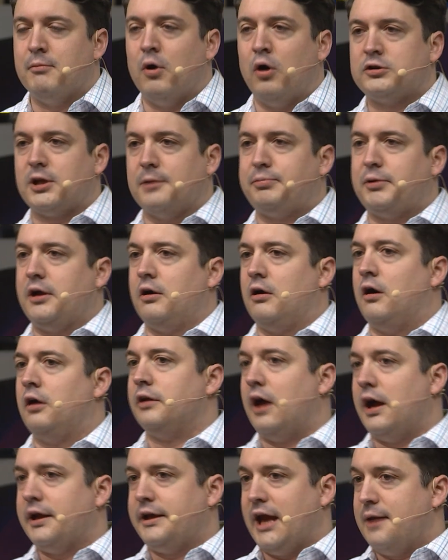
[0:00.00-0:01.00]
multiplayer
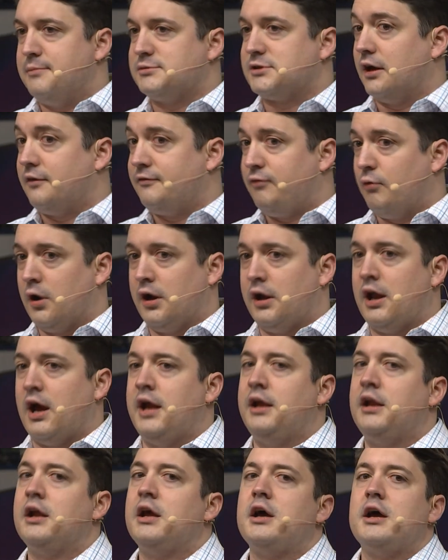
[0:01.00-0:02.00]
online games like
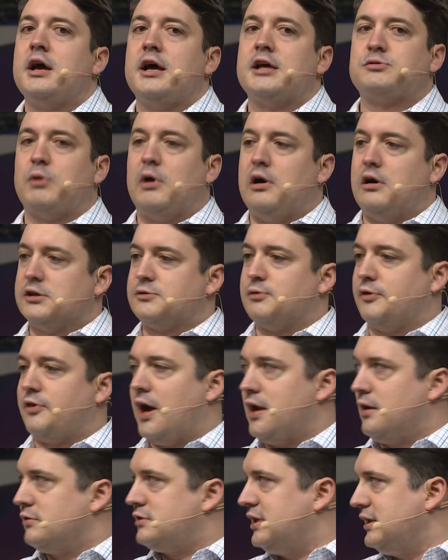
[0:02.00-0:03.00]
Fortnite, as well as with
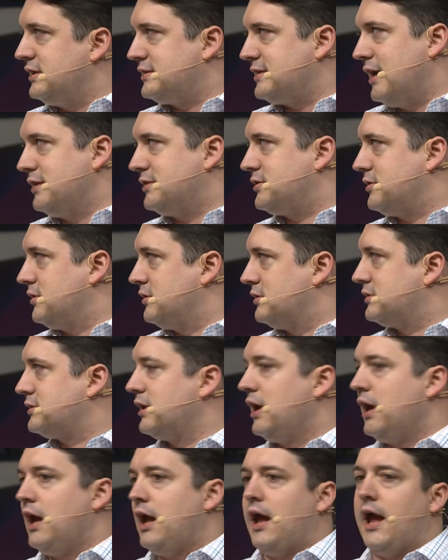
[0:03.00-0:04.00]
IoT
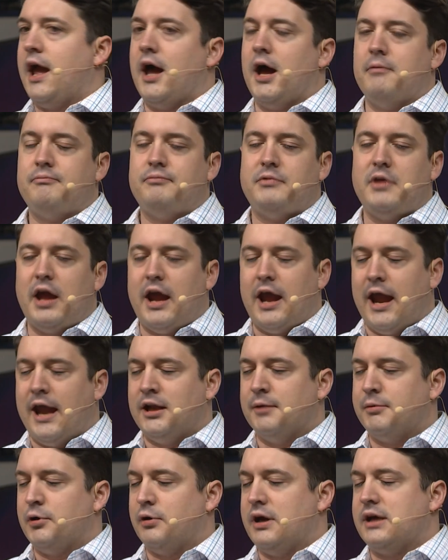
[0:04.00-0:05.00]
sensors, uh, A
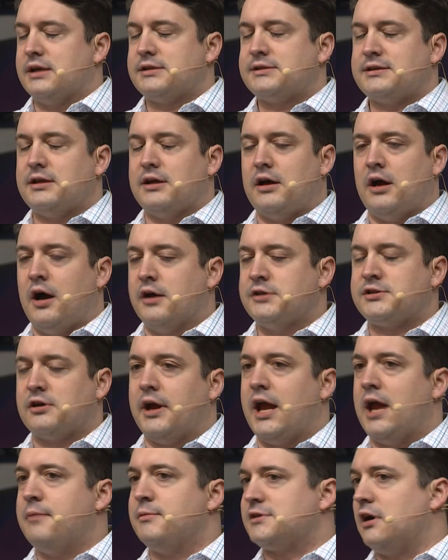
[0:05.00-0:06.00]
W S, uh,
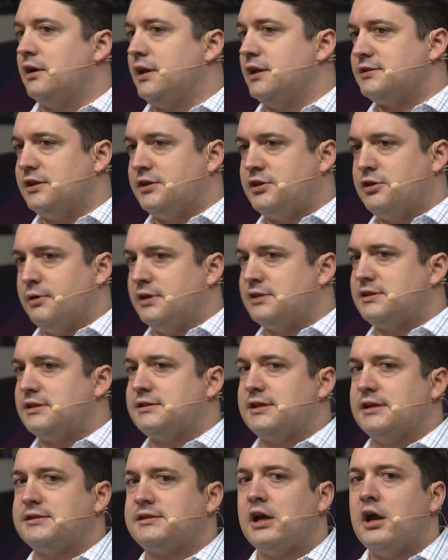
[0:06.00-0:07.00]
sorry, Amazon E C two
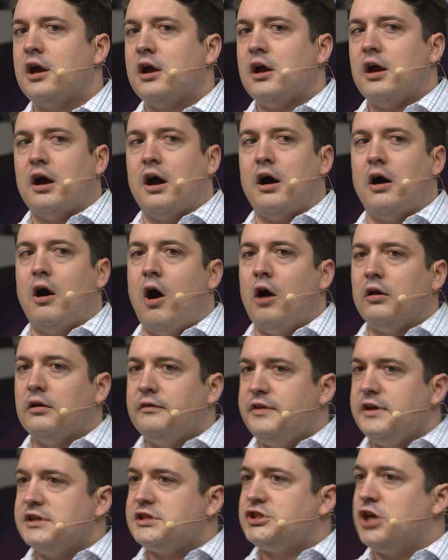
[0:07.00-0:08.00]
instances, uh, all
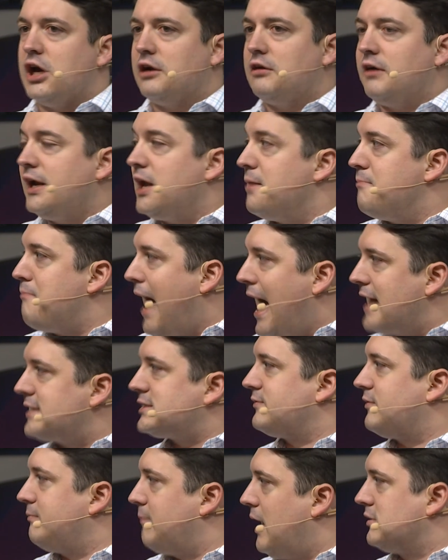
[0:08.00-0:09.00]
of these generate a
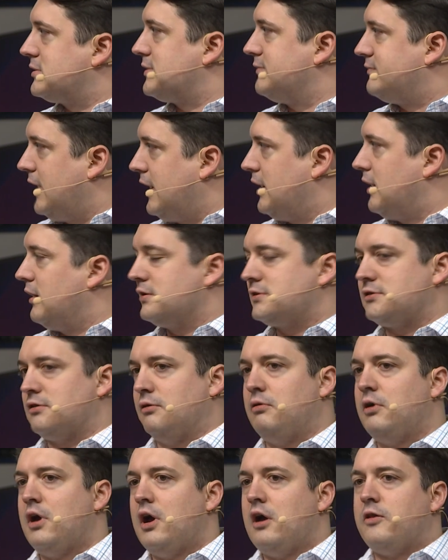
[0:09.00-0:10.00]
massive amounts of data.
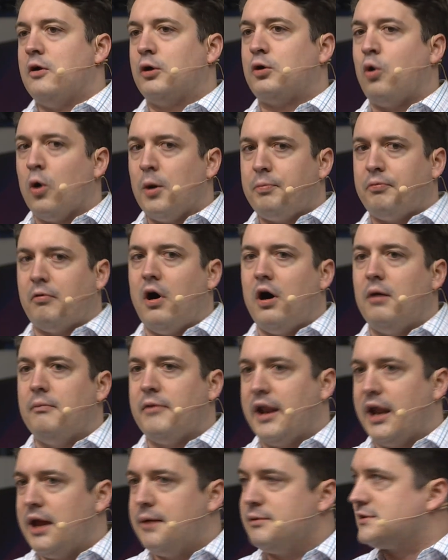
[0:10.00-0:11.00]
So the core problem
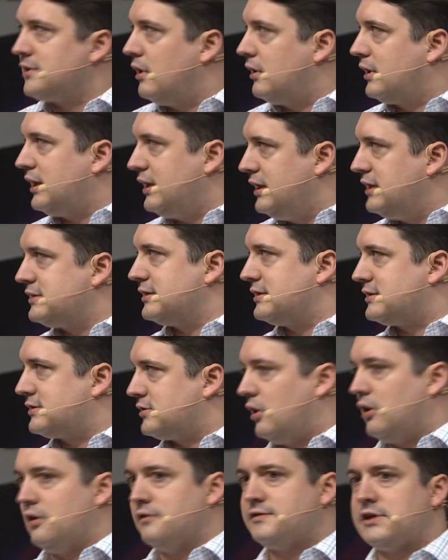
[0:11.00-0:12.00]
that Amazon Kinesis
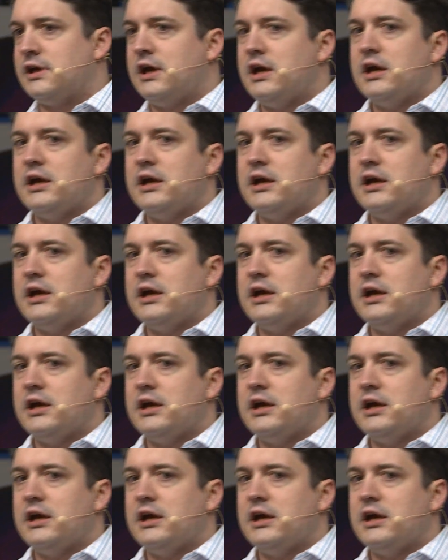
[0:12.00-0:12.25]
solves